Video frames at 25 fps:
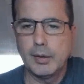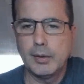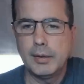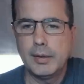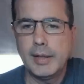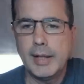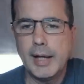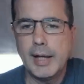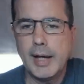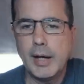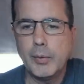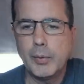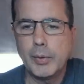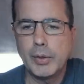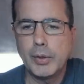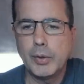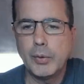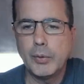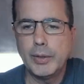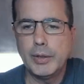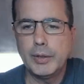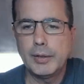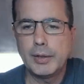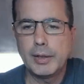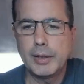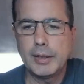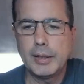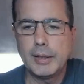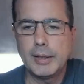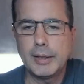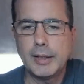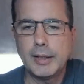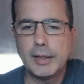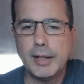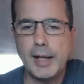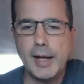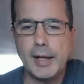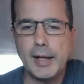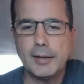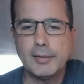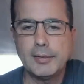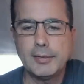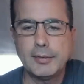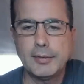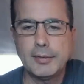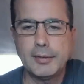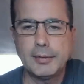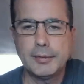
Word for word: Now we're going to click next,